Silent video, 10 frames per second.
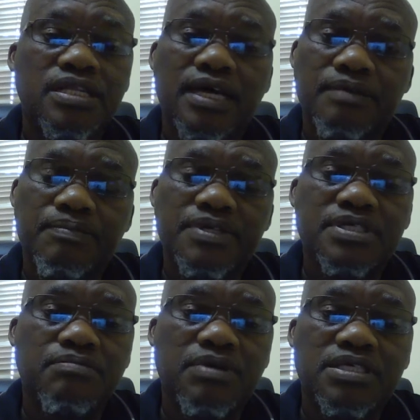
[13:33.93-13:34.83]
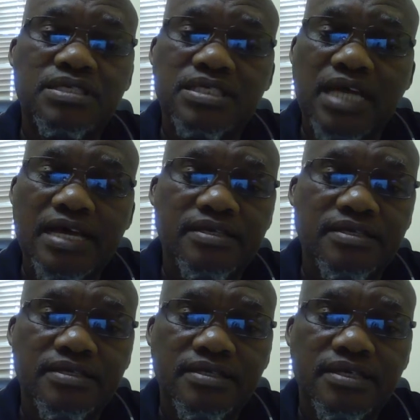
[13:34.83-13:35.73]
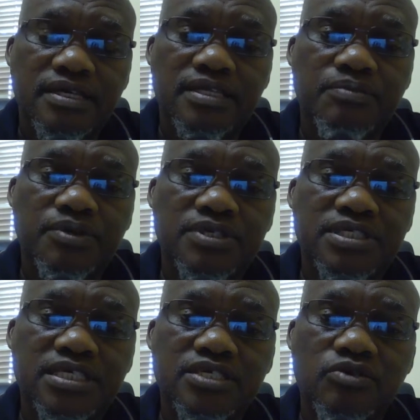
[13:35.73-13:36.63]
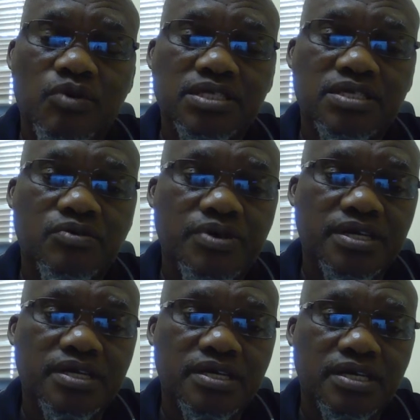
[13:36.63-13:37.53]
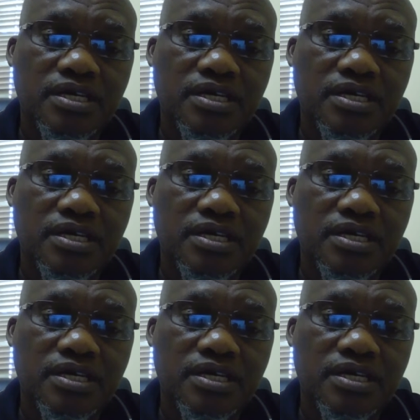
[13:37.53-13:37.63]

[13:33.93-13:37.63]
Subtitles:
that the person must sign at the police station once a week,